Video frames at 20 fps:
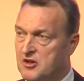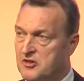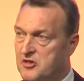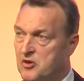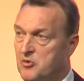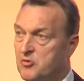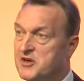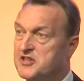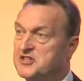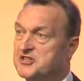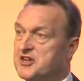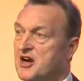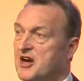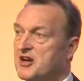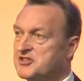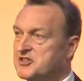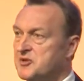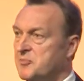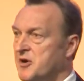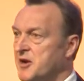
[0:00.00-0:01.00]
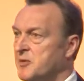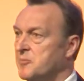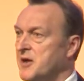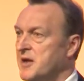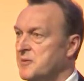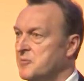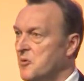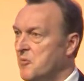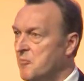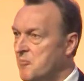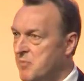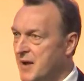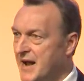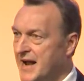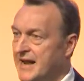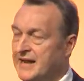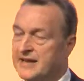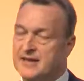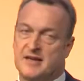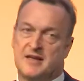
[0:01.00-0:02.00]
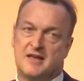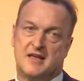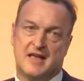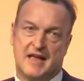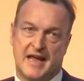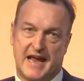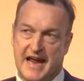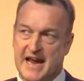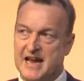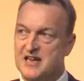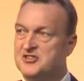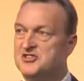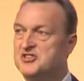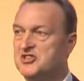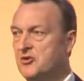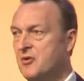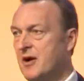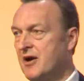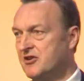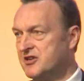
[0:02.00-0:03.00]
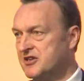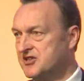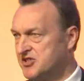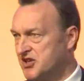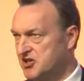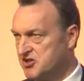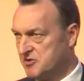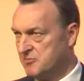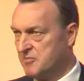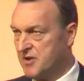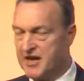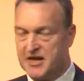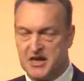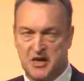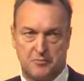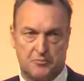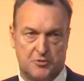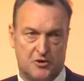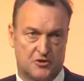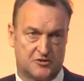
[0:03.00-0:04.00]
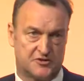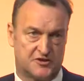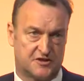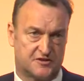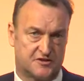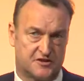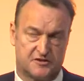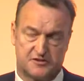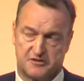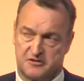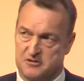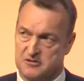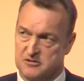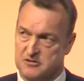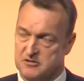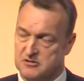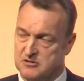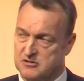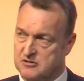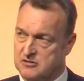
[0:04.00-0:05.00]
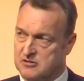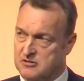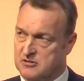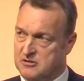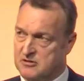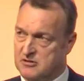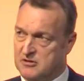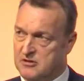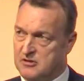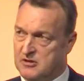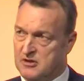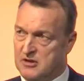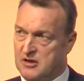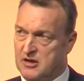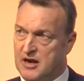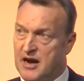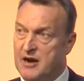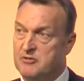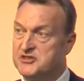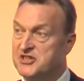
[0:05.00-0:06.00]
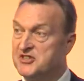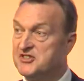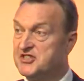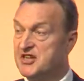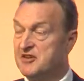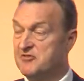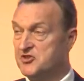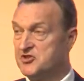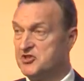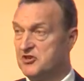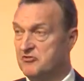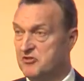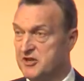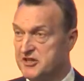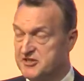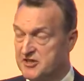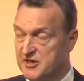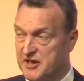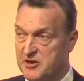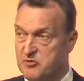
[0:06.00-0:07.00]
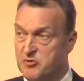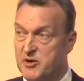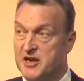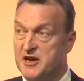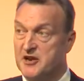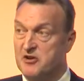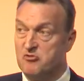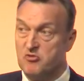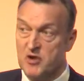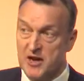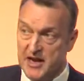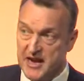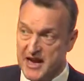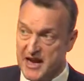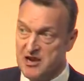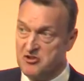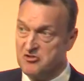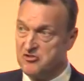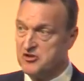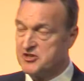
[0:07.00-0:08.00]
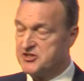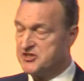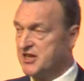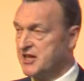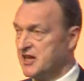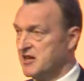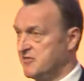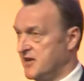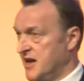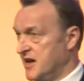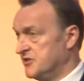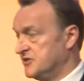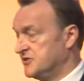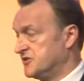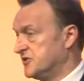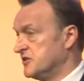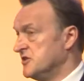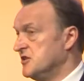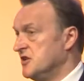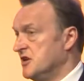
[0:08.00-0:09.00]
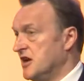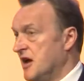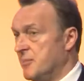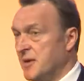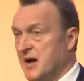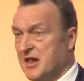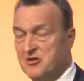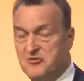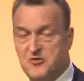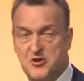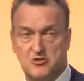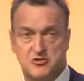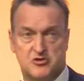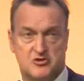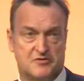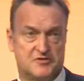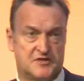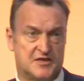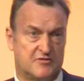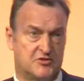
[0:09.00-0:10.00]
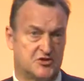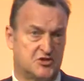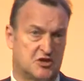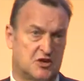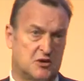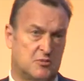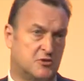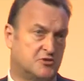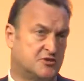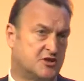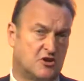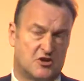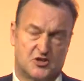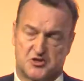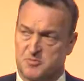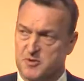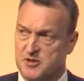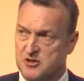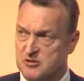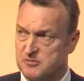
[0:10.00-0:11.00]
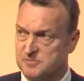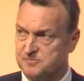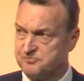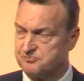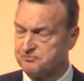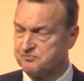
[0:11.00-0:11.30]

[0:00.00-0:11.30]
that we start to bring people back into our decision-making processes. I was in Tiverton recently. We did a really interesting event about the future of Tiverton Community Hospital.